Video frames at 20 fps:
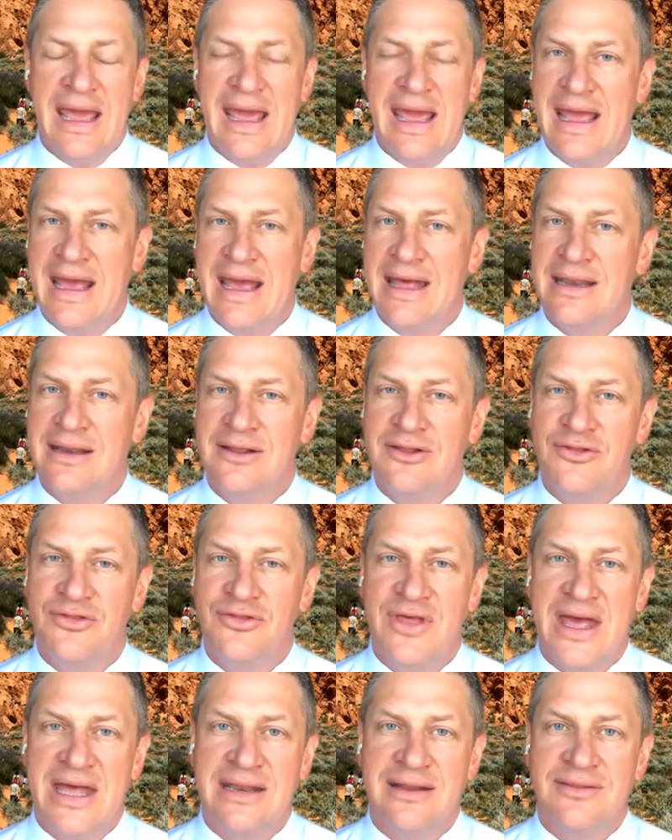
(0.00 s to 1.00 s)
and
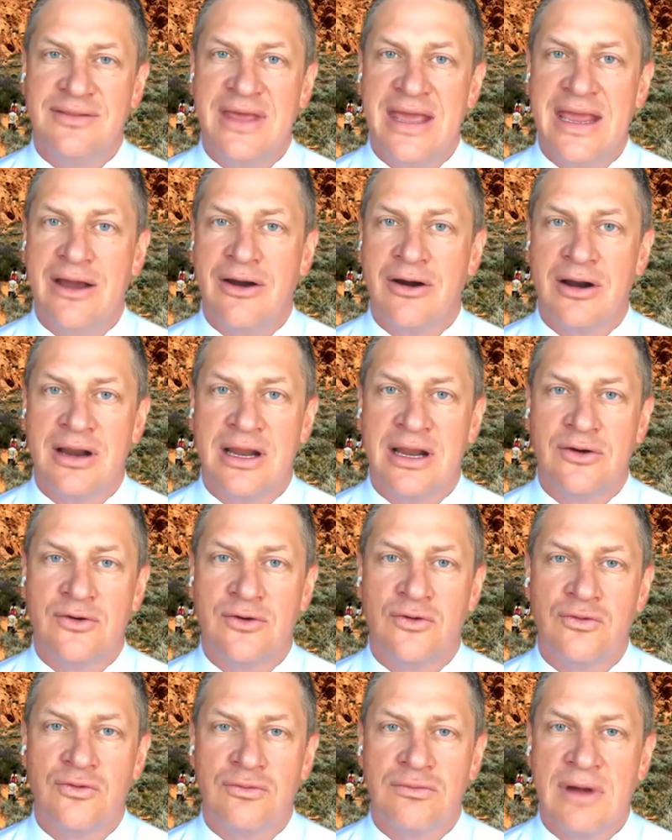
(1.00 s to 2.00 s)
that they are
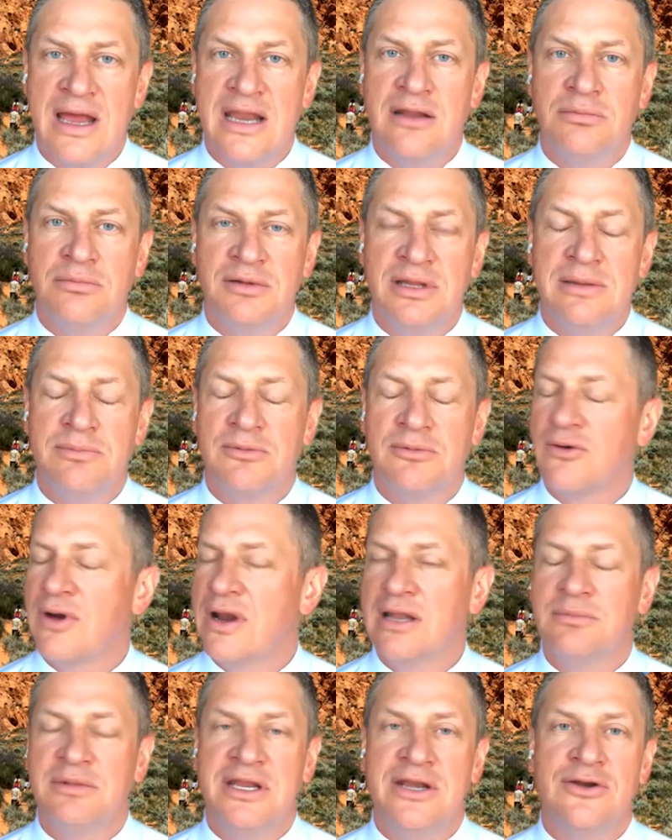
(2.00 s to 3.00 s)
incredibly,
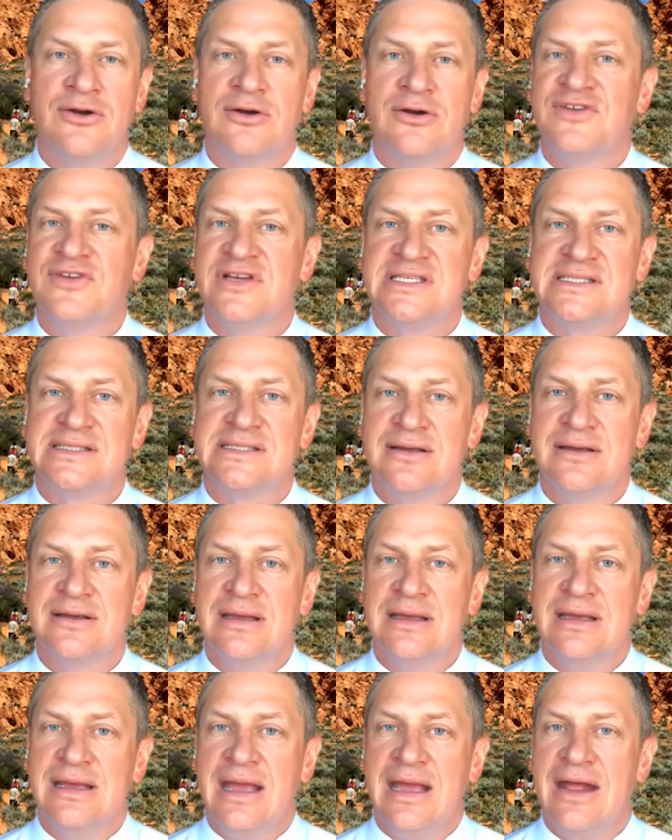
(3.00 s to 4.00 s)
incredibly nervous.
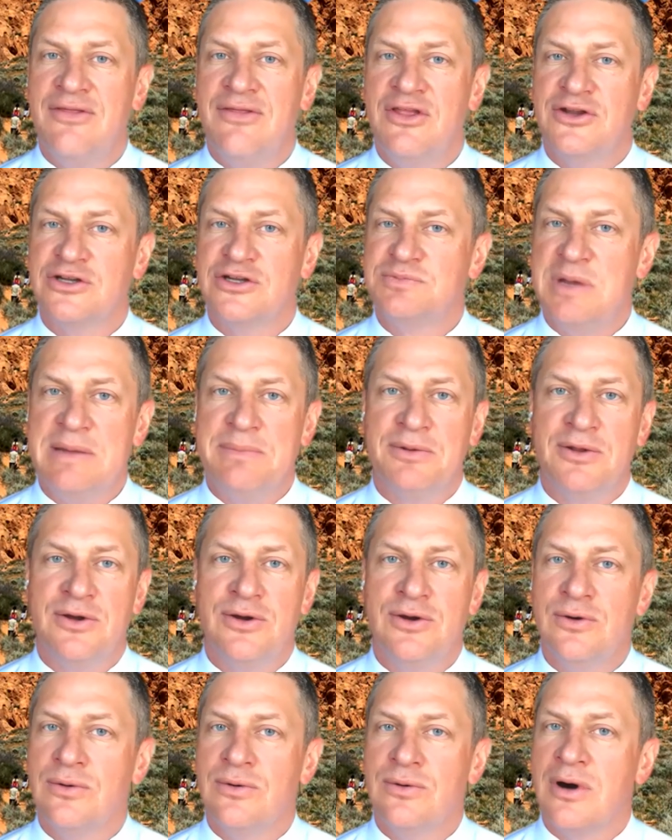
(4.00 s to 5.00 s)
And then there's people
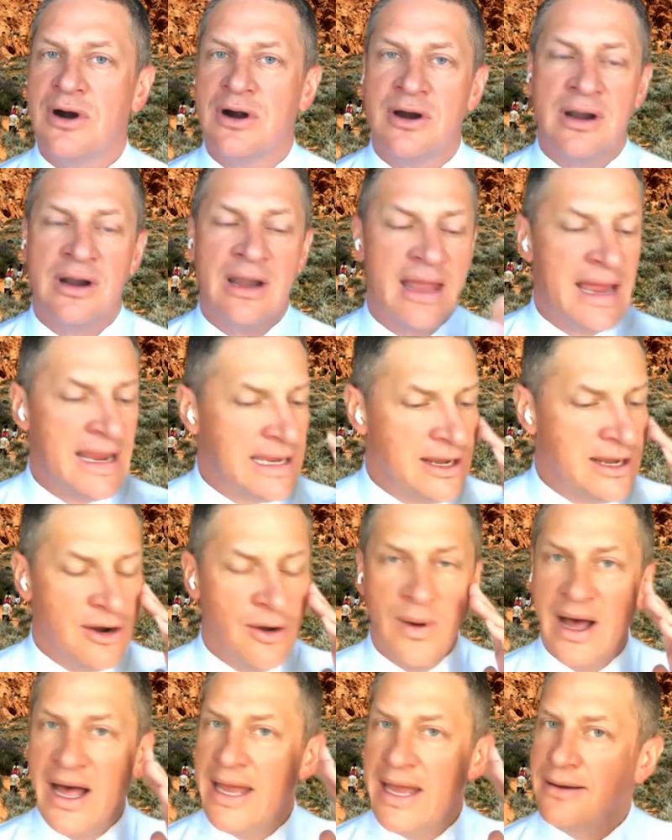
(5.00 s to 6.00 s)
who are like, you know
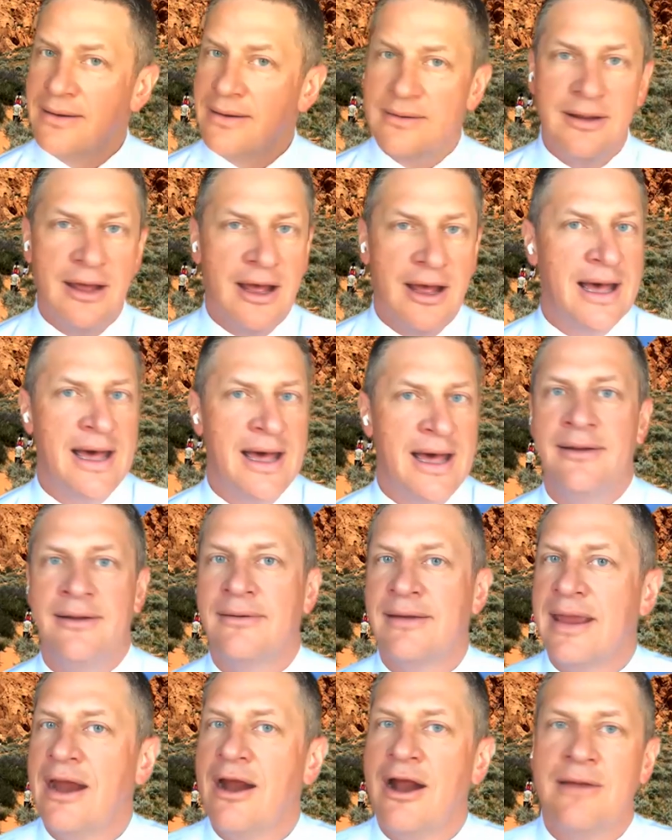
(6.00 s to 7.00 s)
what? I
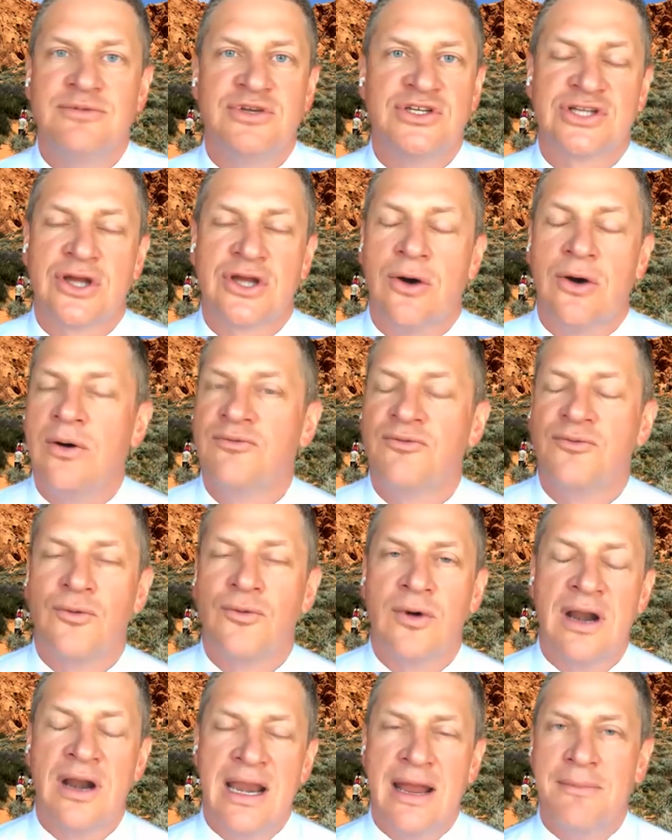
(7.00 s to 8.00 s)
don't care. I'm just going
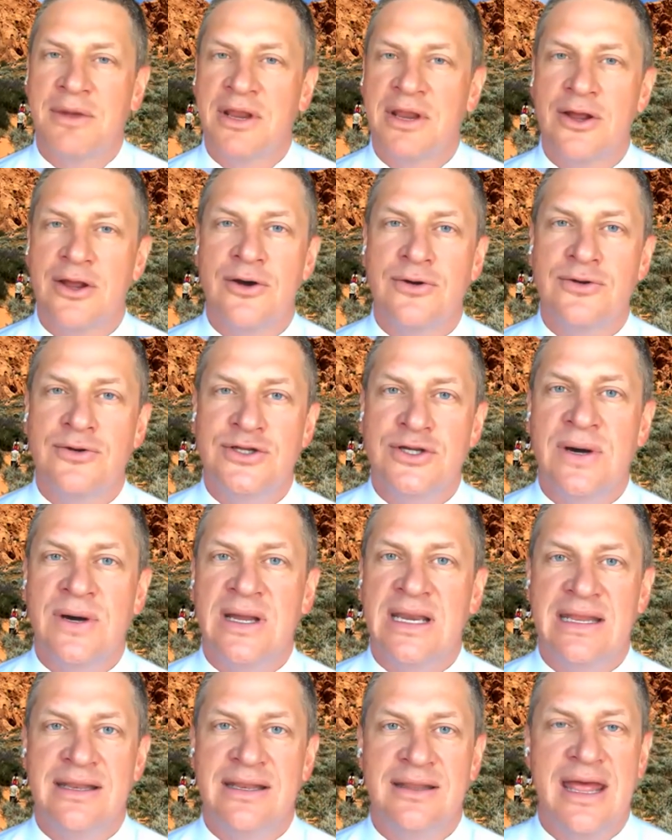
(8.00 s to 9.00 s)
for it and I'm going to go do
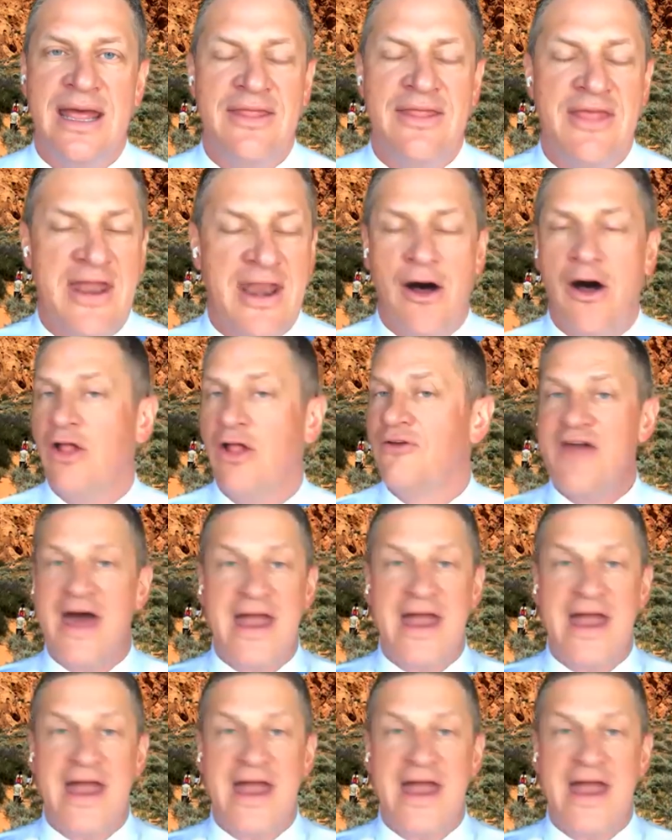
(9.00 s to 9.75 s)
it. And, and then all of